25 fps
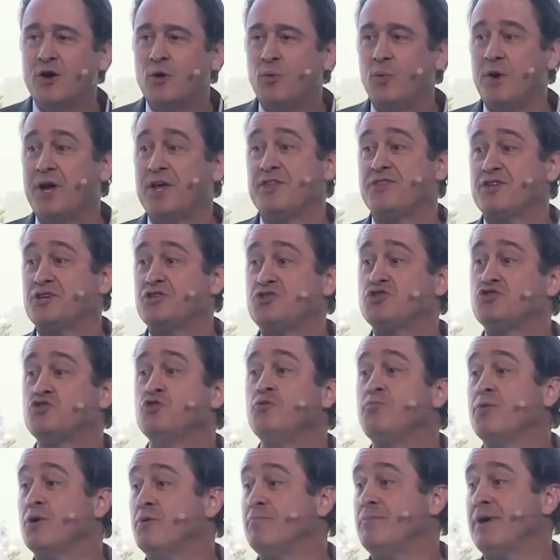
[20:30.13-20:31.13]
with
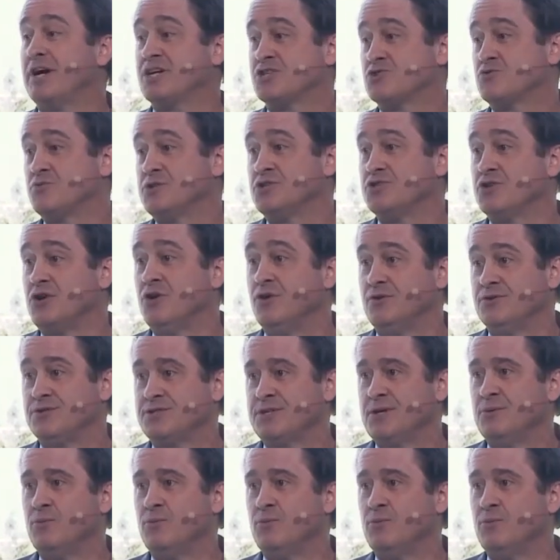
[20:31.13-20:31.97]
super mixed results.